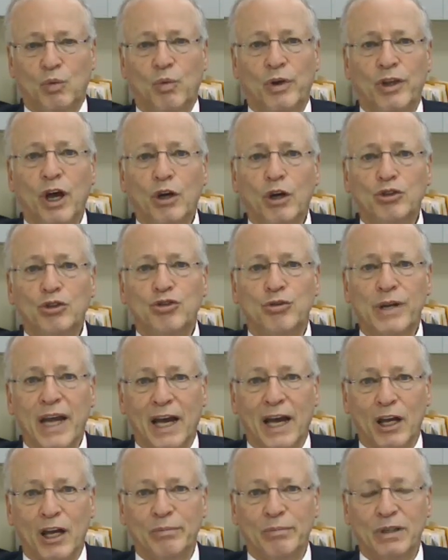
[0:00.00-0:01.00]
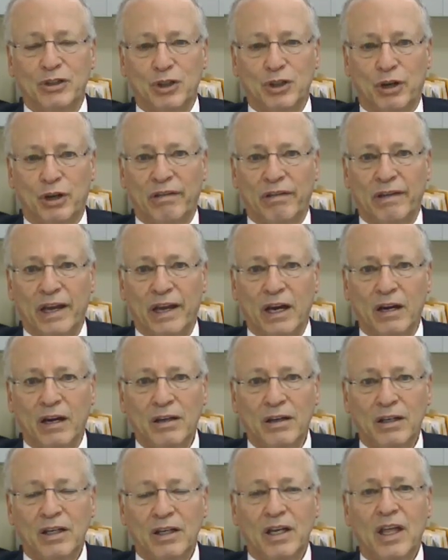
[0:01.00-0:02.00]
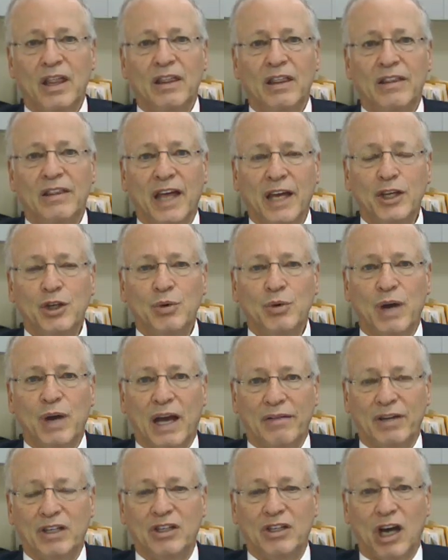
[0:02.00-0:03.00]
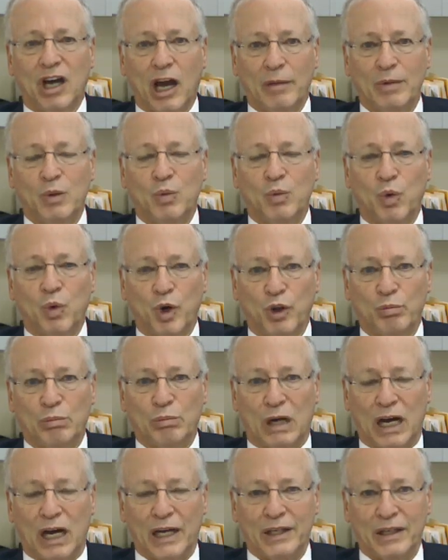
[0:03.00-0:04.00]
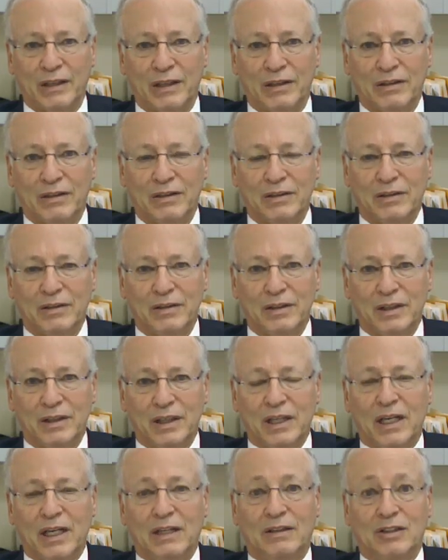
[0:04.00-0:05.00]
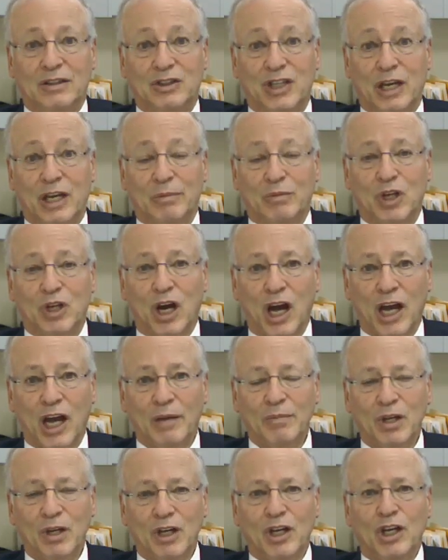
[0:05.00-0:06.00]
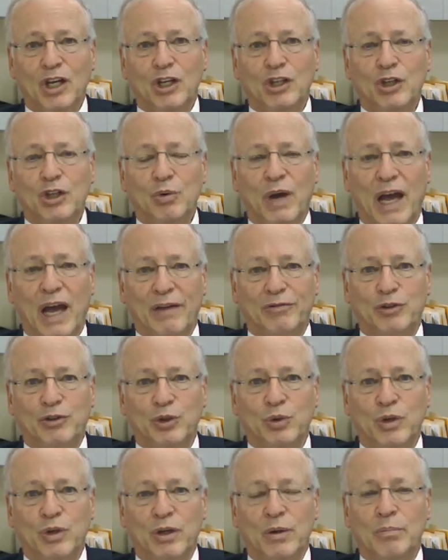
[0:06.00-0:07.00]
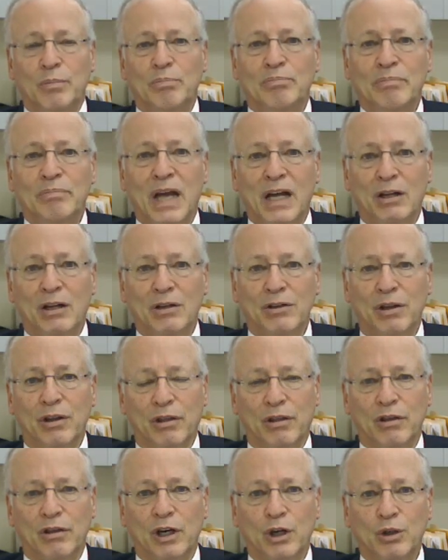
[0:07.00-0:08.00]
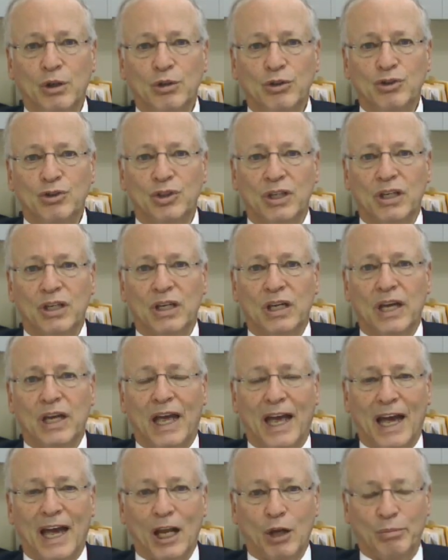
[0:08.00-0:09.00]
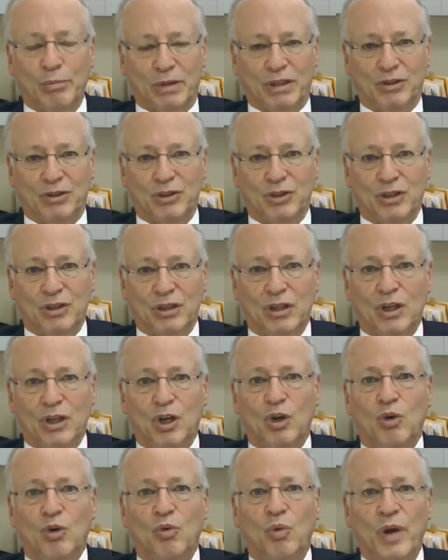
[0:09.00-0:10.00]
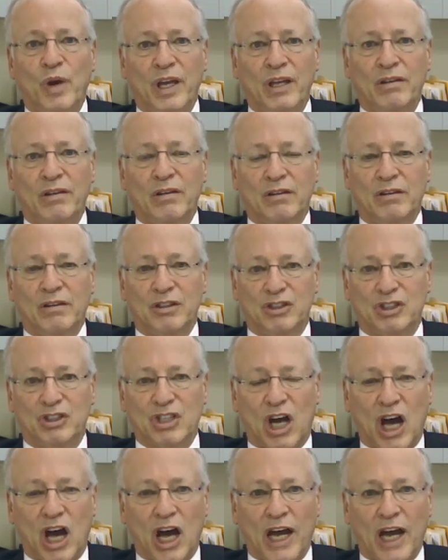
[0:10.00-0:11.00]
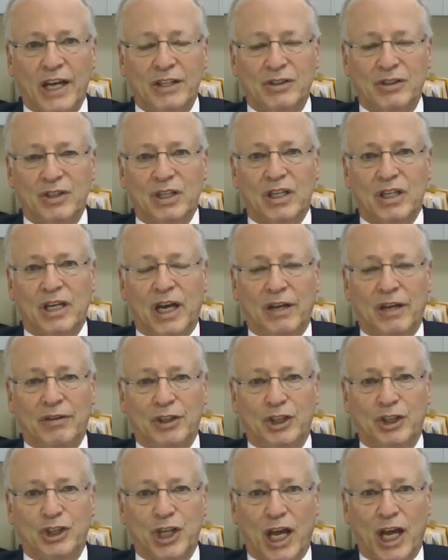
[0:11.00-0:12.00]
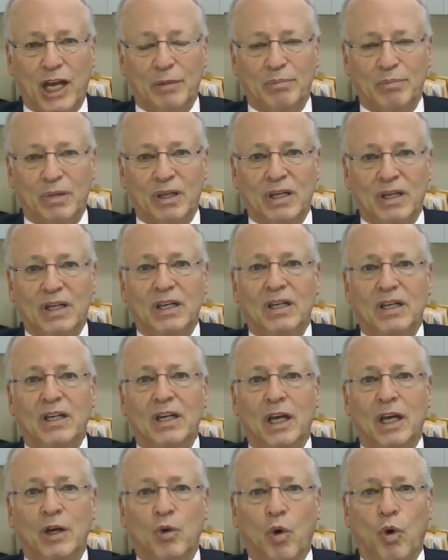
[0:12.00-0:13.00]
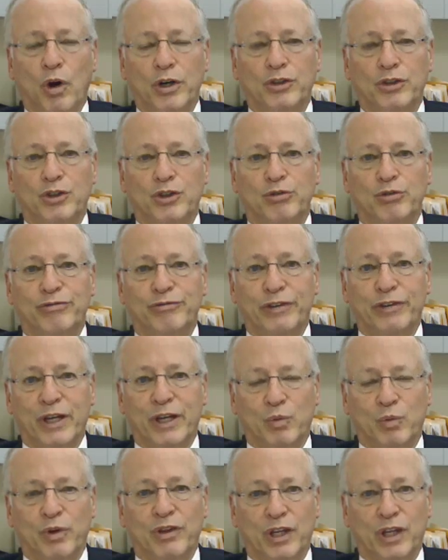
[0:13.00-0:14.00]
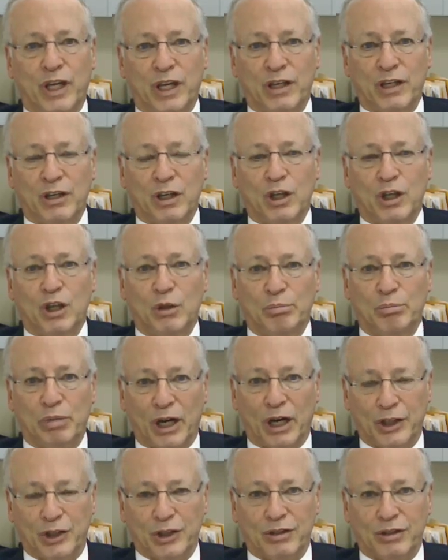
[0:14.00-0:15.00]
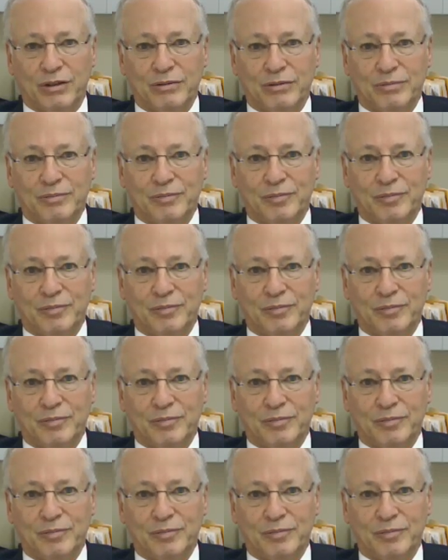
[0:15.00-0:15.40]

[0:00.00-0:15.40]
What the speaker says: When those 3 elements are there, then you have a diamond worth buying. At the same time, you have to meld those elements with the size and the shape in order to fit within the budget.